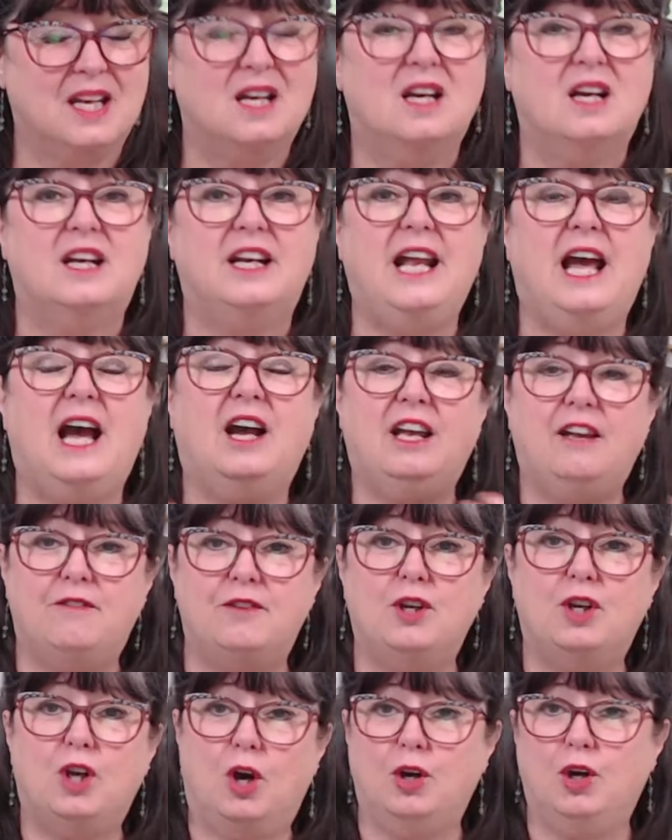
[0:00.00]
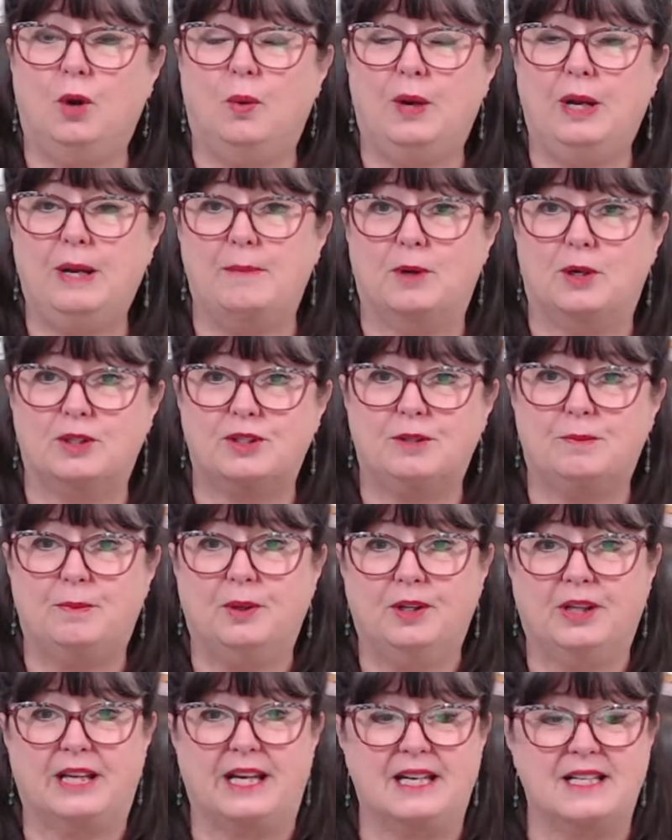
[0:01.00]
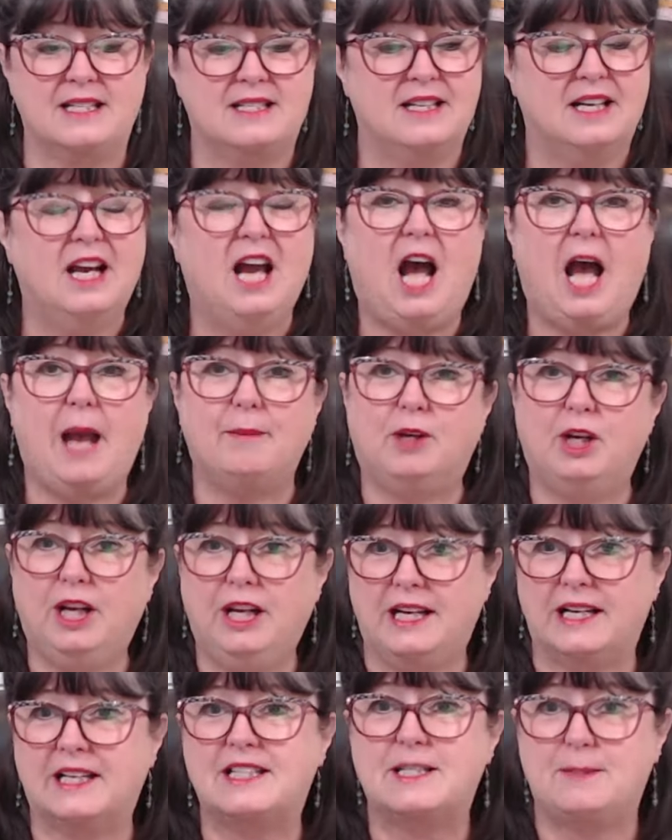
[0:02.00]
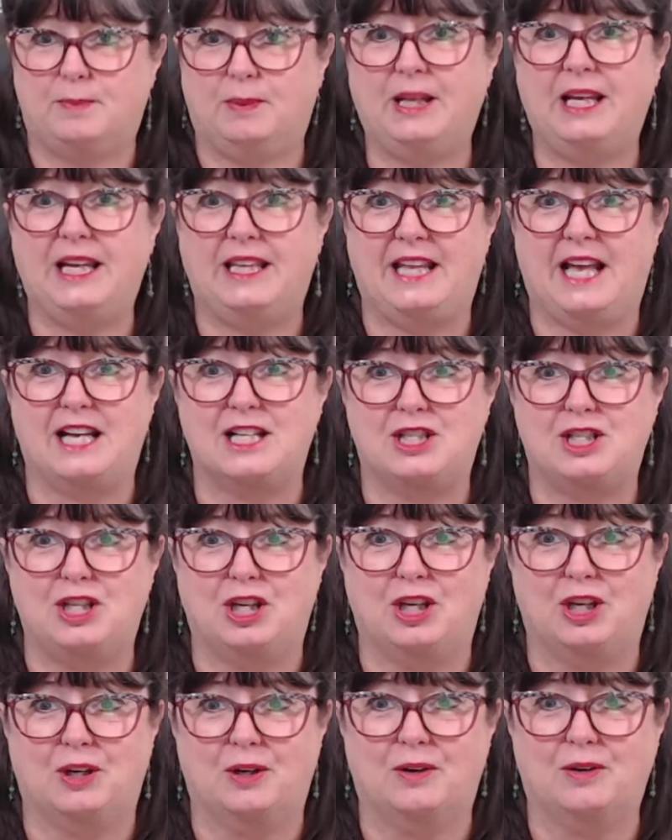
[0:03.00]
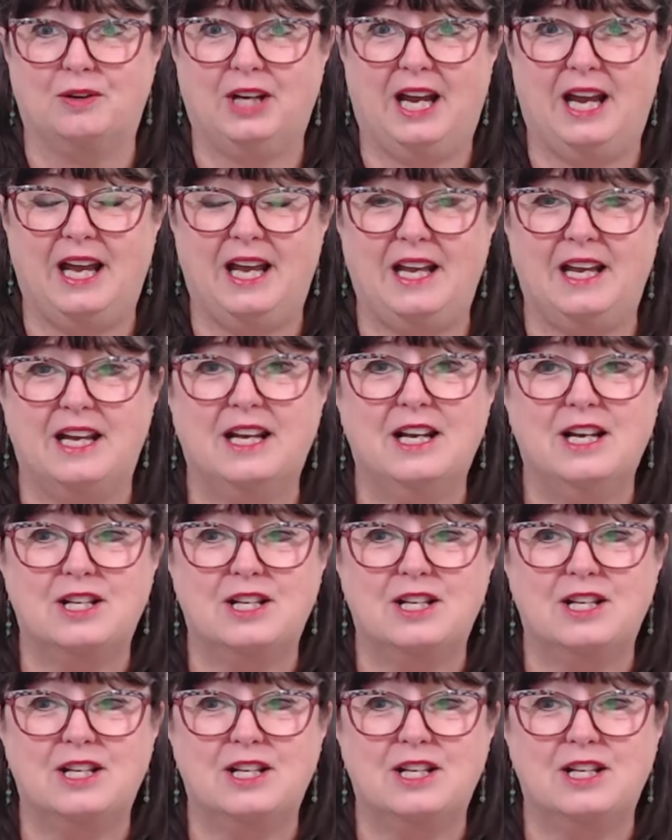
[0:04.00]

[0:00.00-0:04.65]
Now, if you don't know what a multiple is, I'm going to explain that to you, okay?